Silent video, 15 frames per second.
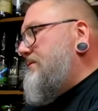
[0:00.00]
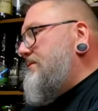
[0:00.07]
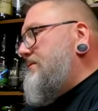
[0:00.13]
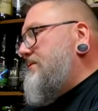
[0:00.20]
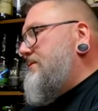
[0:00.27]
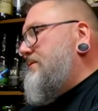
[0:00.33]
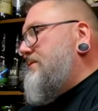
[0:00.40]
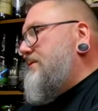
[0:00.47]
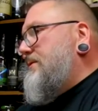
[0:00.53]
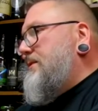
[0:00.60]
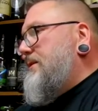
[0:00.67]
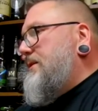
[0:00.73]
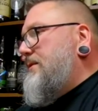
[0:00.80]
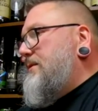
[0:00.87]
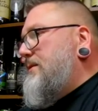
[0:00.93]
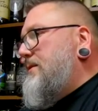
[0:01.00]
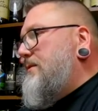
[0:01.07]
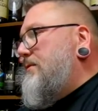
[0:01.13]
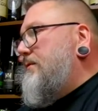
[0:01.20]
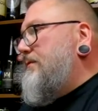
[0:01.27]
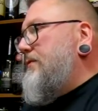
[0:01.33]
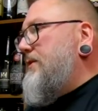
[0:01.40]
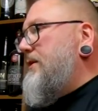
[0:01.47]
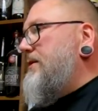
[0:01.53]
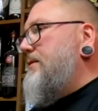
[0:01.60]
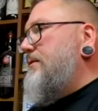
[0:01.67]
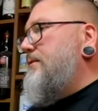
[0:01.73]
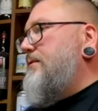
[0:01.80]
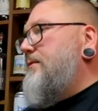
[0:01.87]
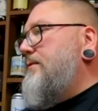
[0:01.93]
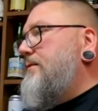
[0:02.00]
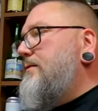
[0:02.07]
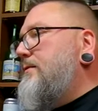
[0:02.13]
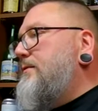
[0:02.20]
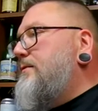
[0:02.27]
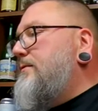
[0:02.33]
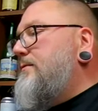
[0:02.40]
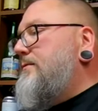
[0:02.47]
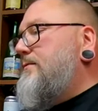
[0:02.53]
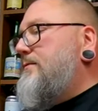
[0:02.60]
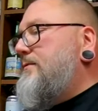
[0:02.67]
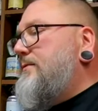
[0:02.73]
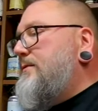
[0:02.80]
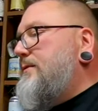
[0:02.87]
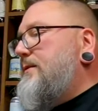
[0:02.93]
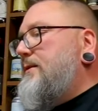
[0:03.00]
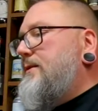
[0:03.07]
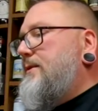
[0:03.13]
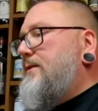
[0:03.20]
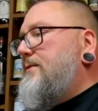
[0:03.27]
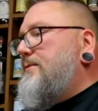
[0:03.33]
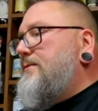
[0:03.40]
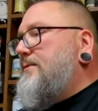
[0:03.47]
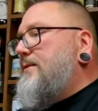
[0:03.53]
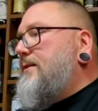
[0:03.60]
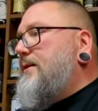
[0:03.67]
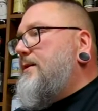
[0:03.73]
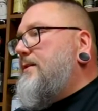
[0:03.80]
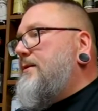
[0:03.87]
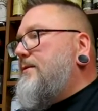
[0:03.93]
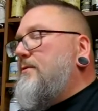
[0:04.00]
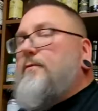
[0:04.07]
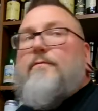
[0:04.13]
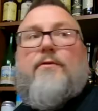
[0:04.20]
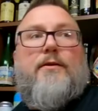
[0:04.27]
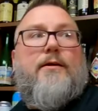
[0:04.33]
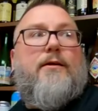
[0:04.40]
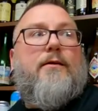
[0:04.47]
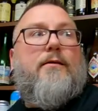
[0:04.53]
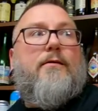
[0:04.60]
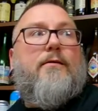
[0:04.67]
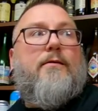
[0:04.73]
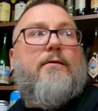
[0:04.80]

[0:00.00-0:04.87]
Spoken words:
slide that over there. And then slide that over there.